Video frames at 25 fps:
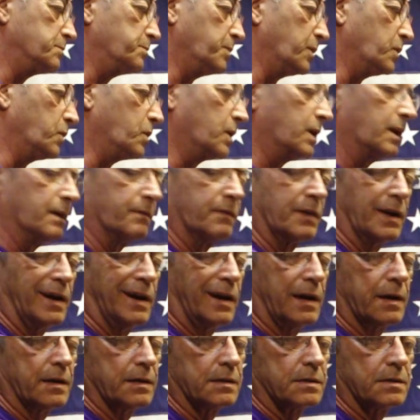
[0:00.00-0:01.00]
but what I've
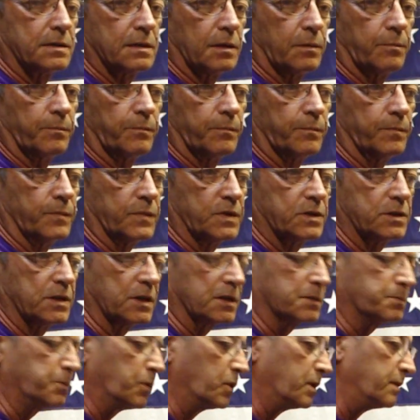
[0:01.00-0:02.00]
got is some
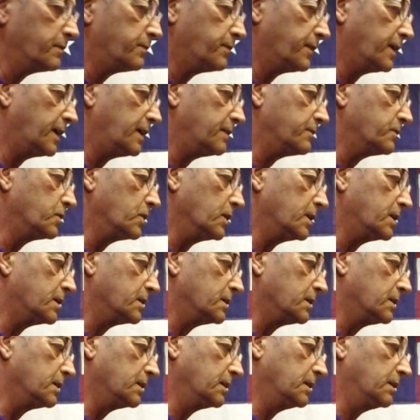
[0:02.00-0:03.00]
6.5
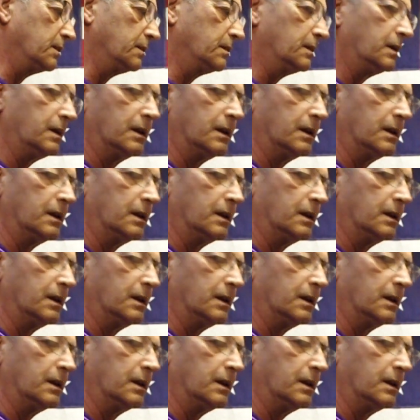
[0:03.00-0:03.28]
Grendel